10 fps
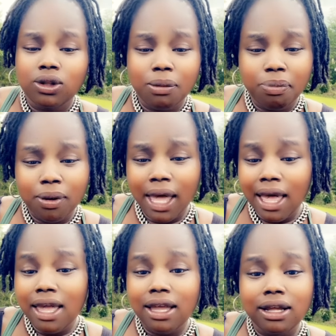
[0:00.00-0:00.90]
the
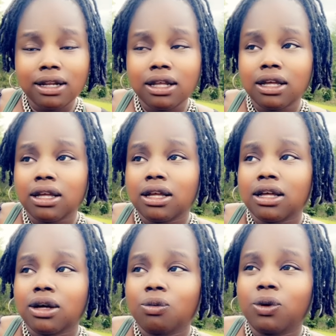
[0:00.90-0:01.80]
pain
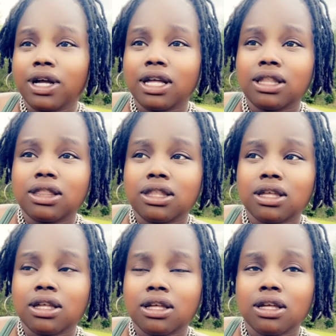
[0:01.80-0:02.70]
with
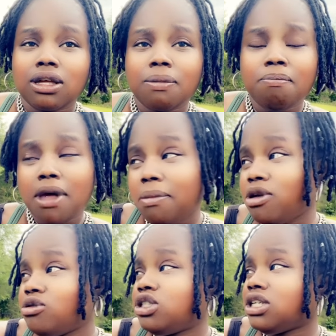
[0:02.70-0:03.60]
maybe
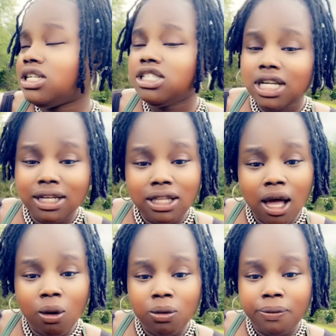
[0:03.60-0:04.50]
you should get checked
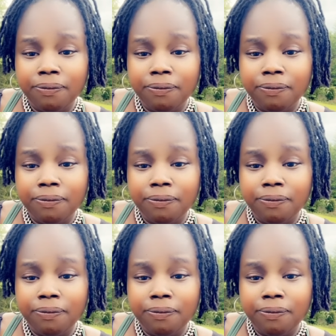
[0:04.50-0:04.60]
out